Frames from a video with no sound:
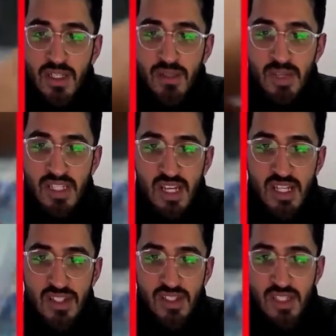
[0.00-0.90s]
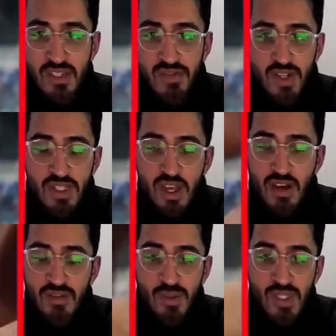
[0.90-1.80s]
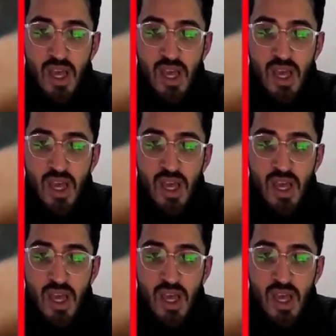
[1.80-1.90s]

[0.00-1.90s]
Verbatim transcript: And then I just did the first half and was like,